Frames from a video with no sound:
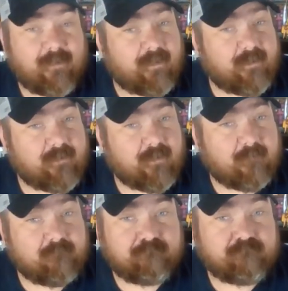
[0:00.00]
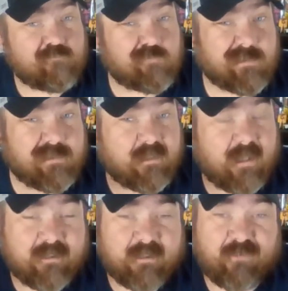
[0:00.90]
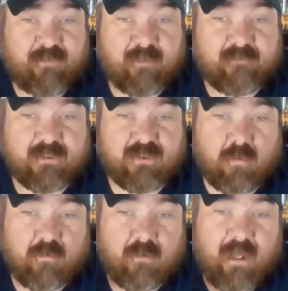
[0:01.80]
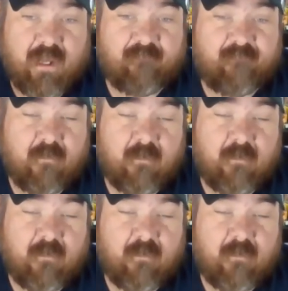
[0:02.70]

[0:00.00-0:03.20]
And uh, Sunday night, 6 p.m. Central, we're live